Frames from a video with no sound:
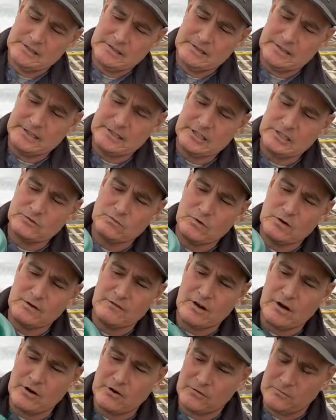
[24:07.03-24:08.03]
This is one of
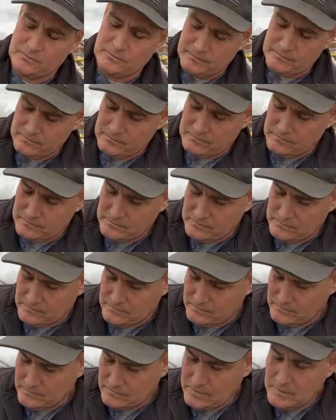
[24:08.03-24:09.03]

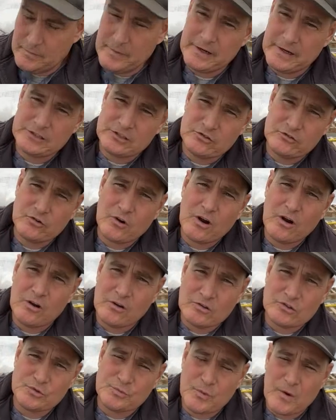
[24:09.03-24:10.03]
the biggest
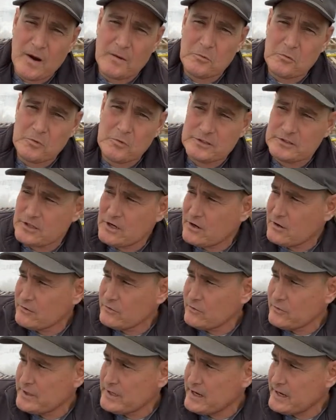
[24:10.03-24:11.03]
draws probably to our
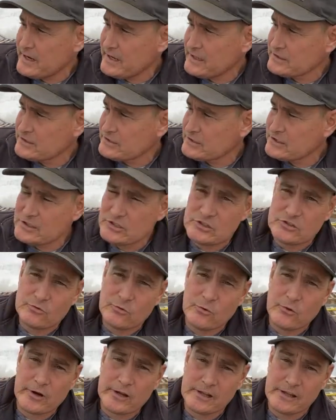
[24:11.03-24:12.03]
greenhouse.
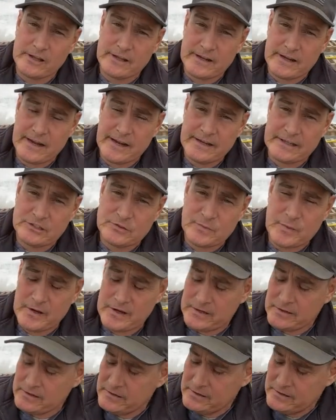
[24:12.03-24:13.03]
Historically it has been.